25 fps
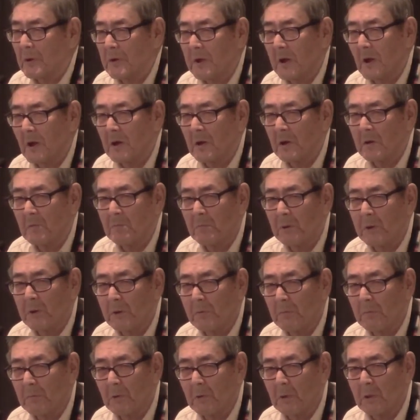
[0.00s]
people
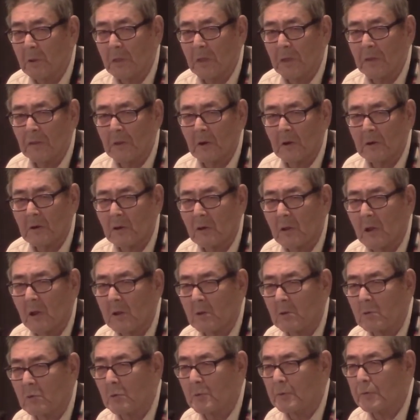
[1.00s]
in our
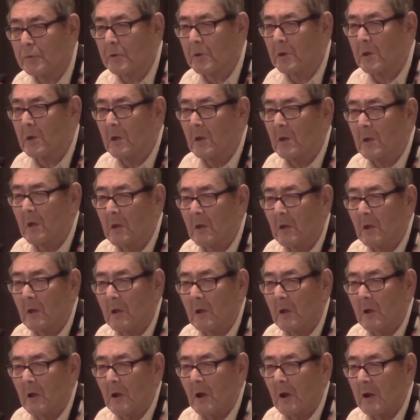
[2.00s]
language. I
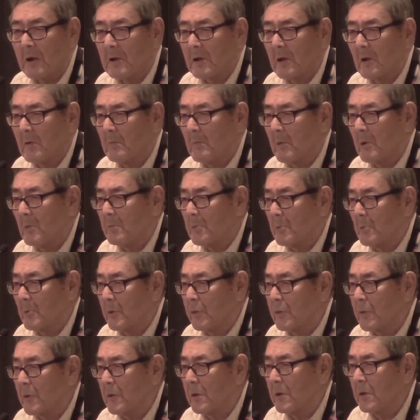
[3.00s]
come up with
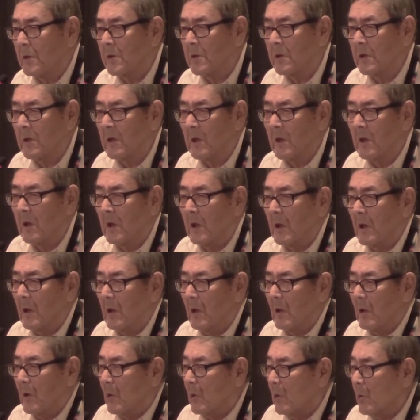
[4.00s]
the
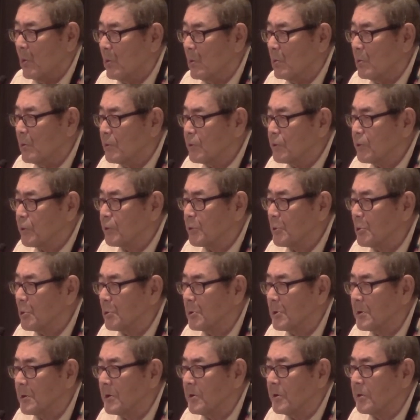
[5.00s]
old stories
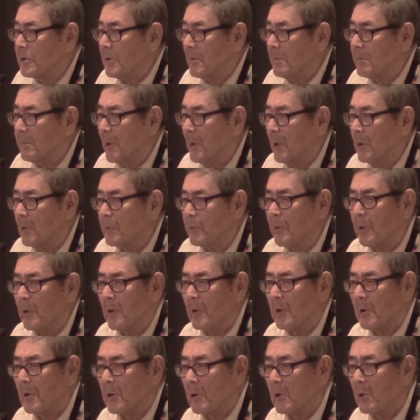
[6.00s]
about
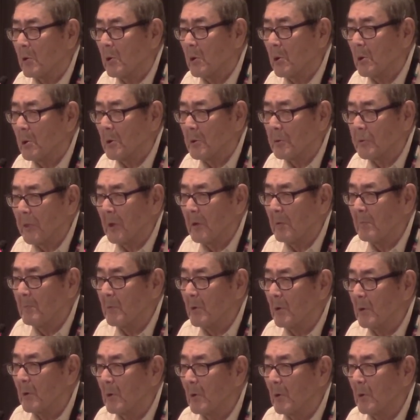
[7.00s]
long time
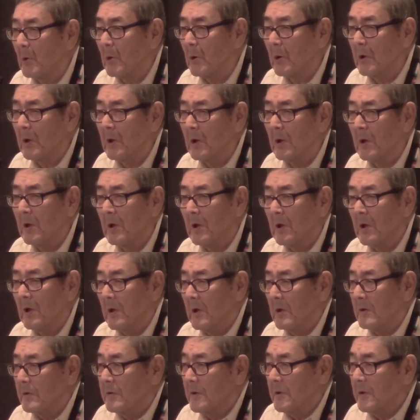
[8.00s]
ago.
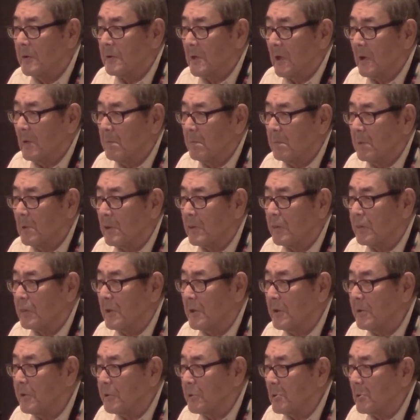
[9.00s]
Just a couple of days
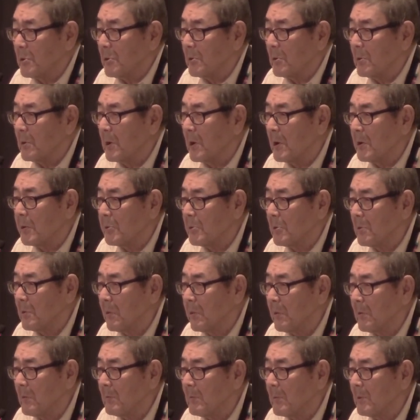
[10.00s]
ago, I told them
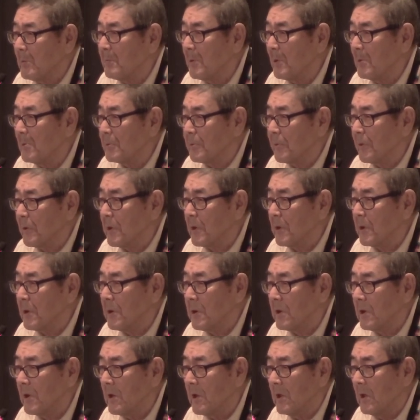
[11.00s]
about the
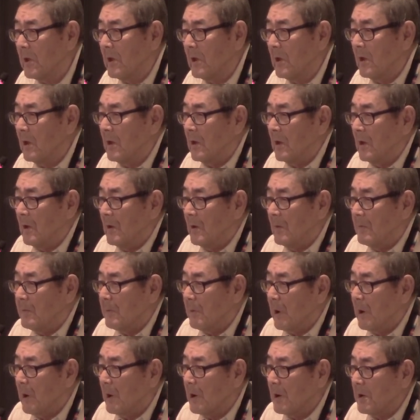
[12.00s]

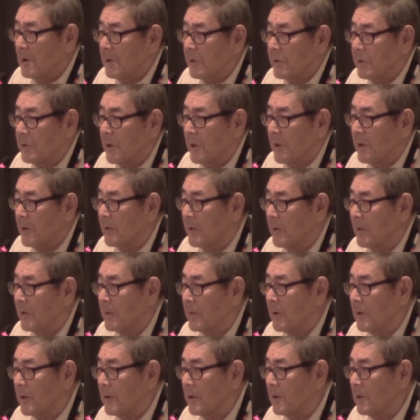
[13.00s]
fox and the